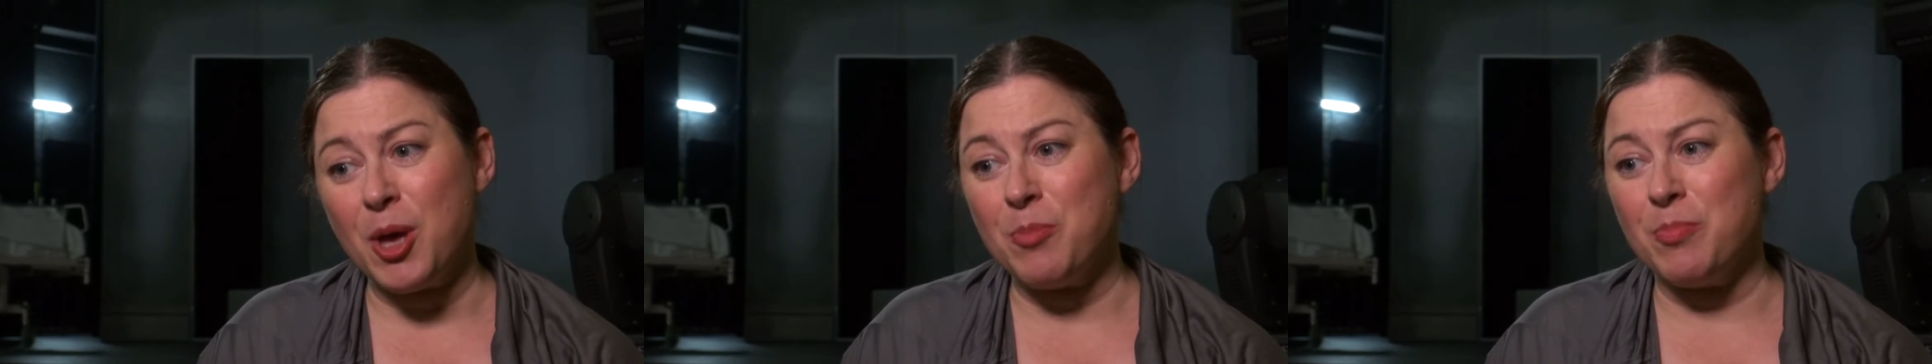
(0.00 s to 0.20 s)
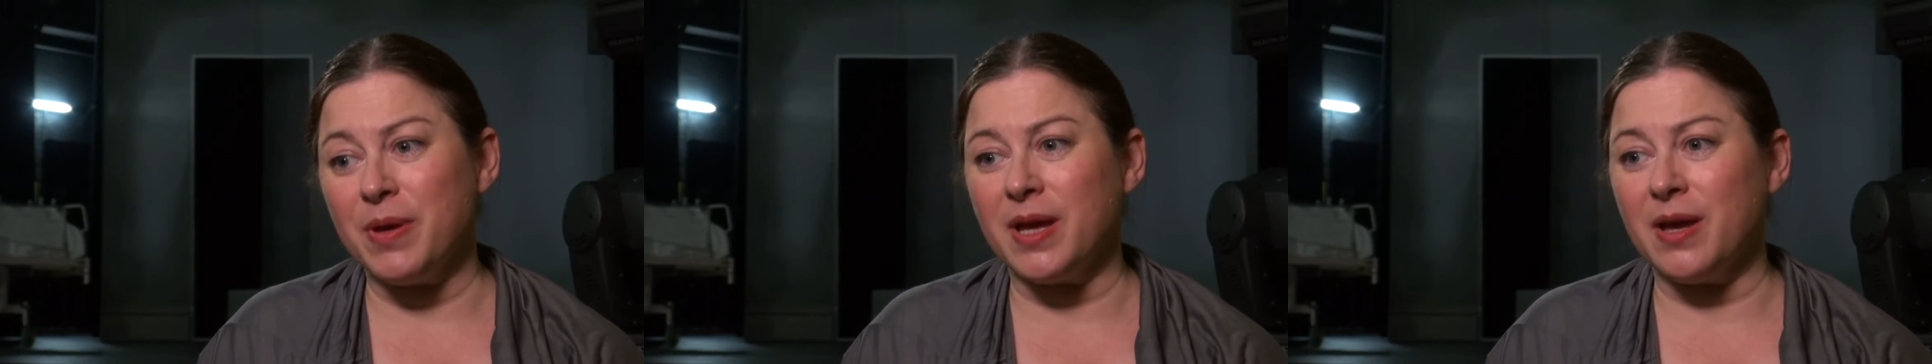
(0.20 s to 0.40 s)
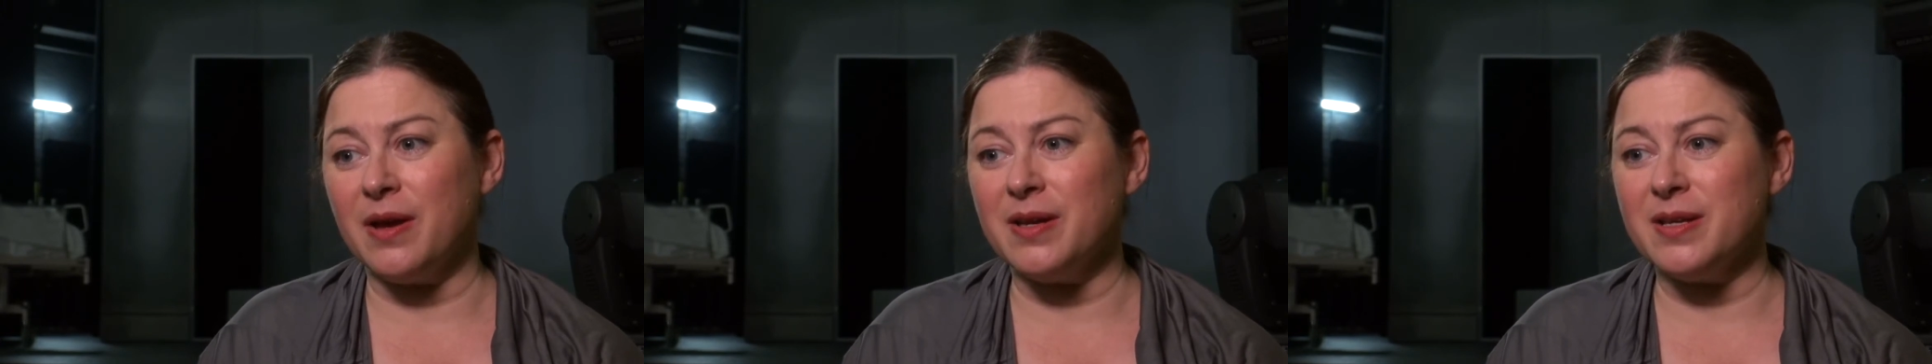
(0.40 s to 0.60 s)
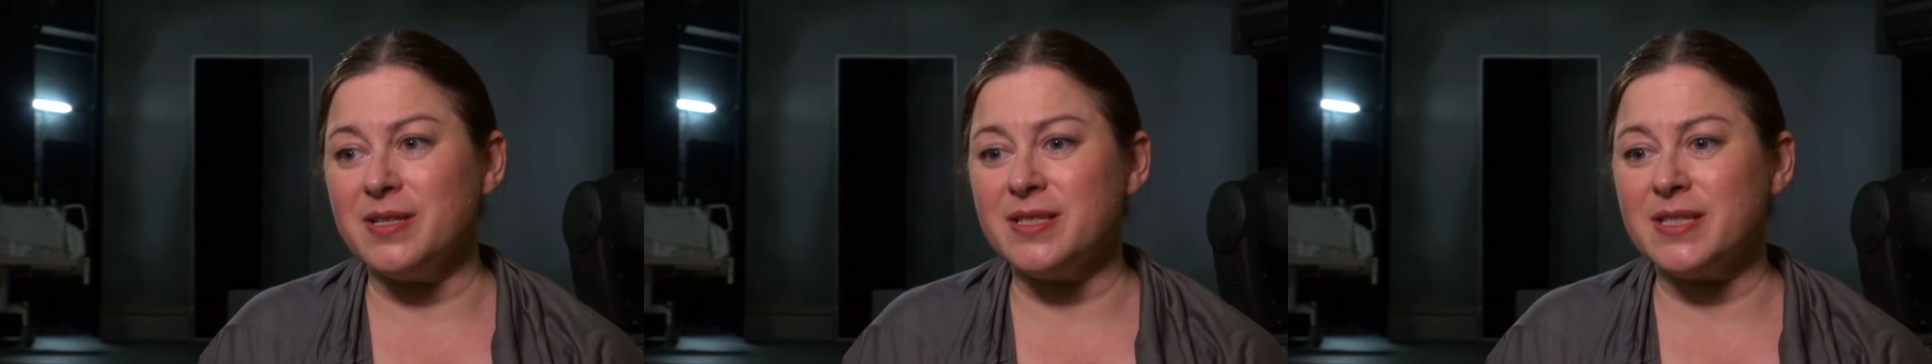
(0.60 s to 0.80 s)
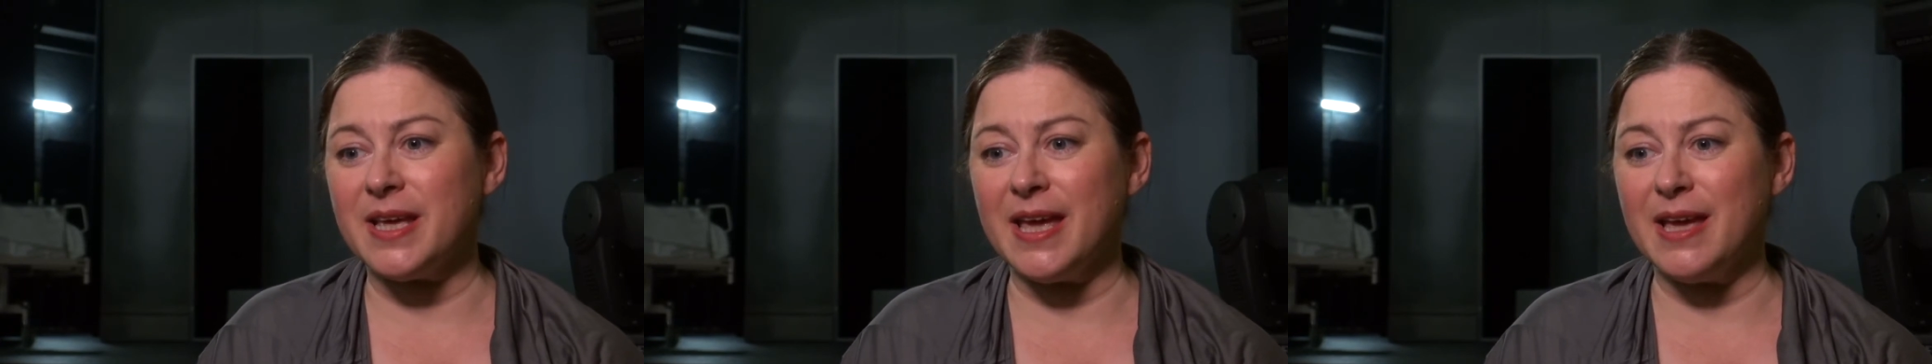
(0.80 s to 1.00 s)

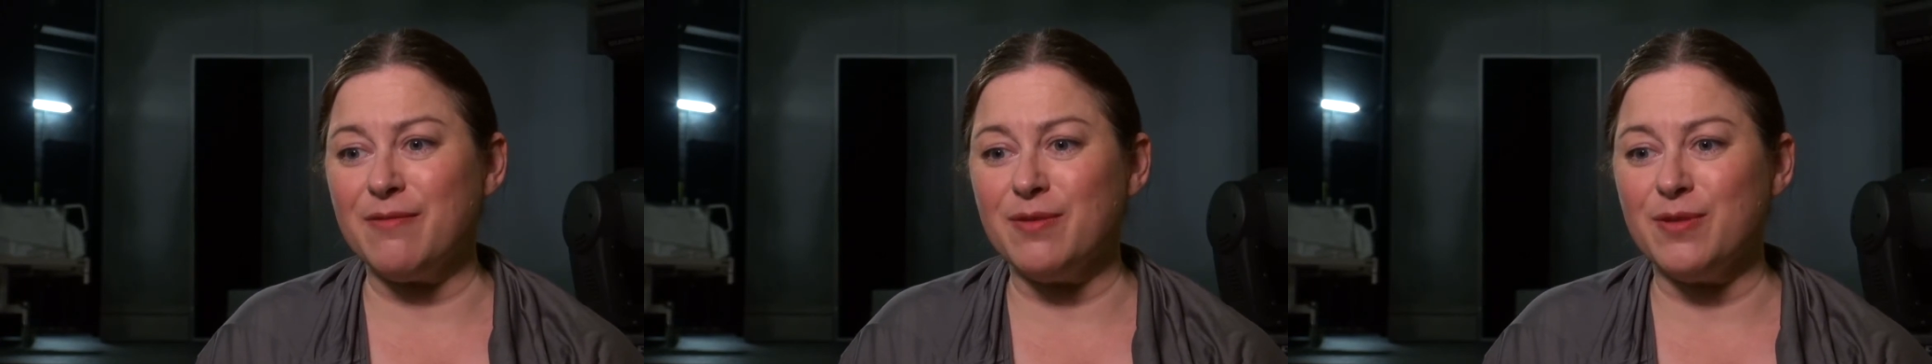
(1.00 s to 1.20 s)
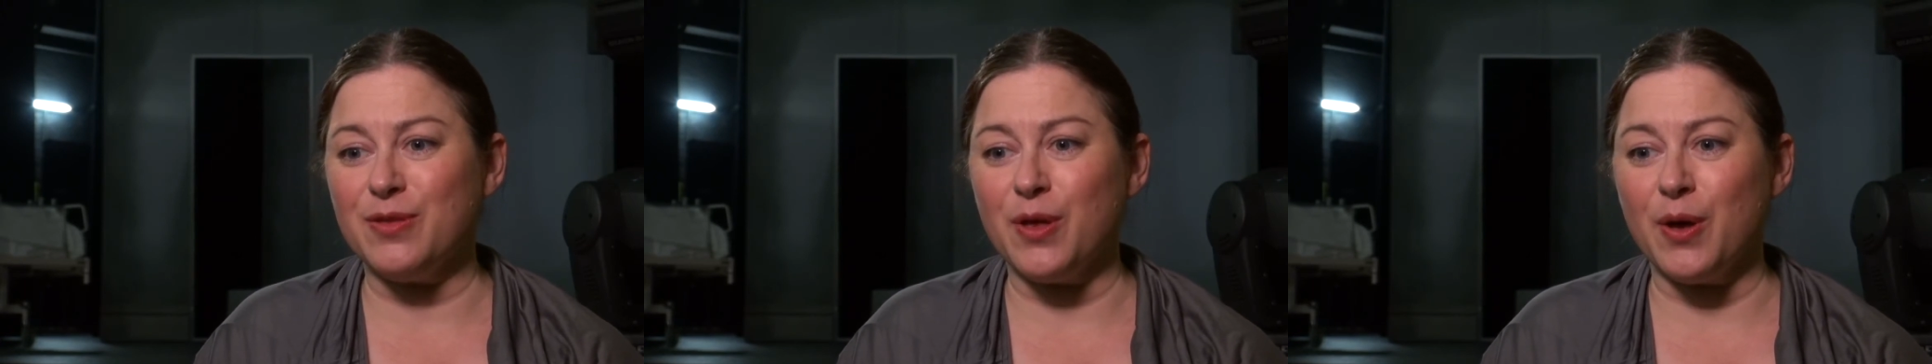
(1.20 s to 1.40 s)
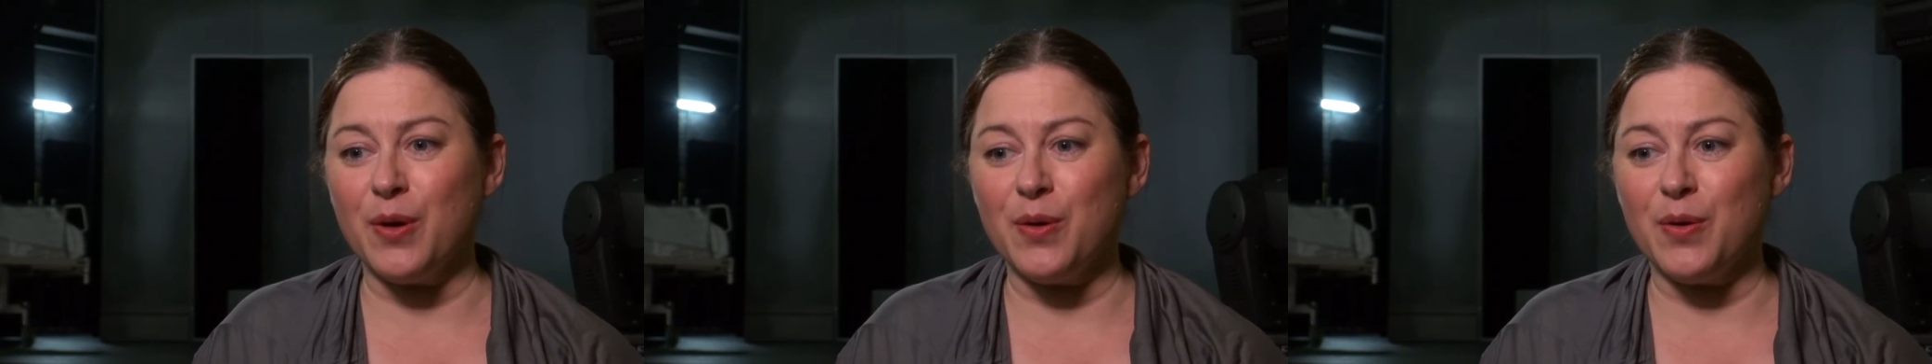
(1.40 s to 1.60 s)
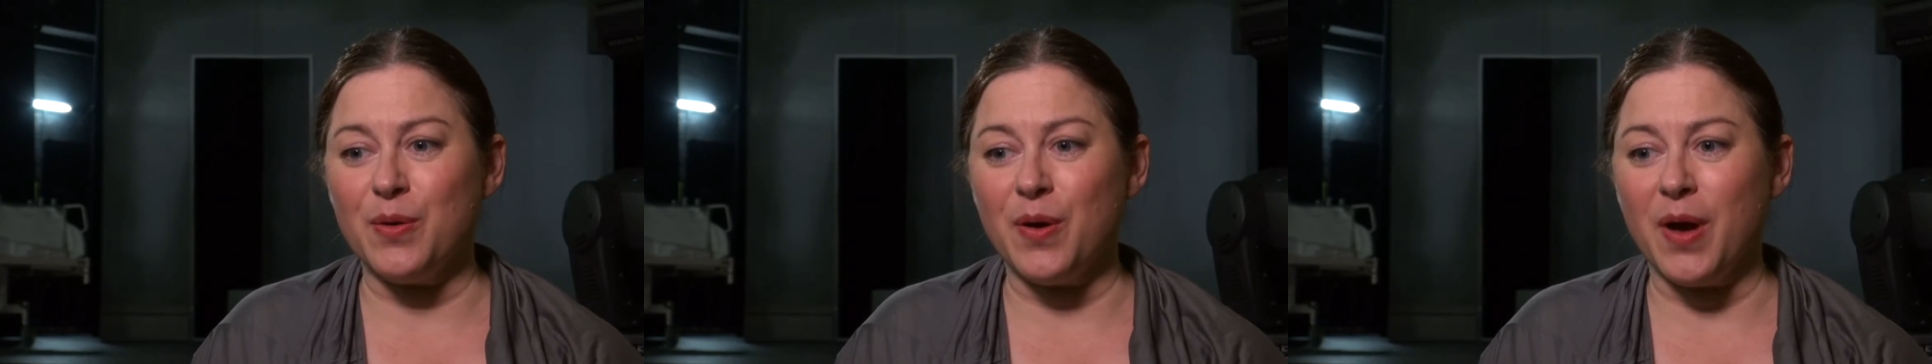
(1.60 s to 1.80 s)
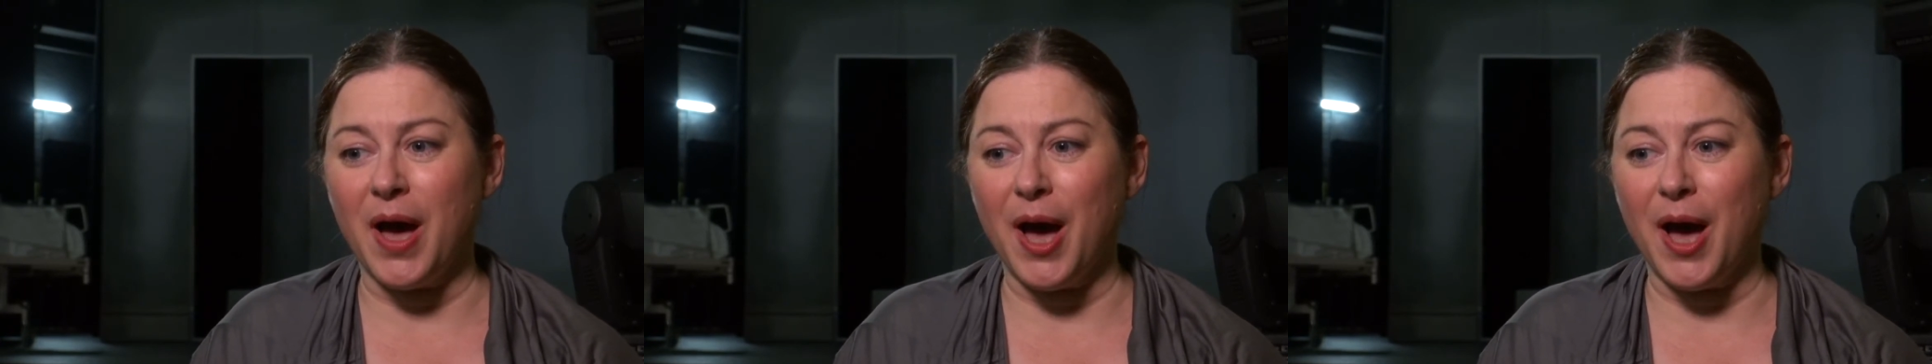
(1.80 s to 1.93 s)
because even though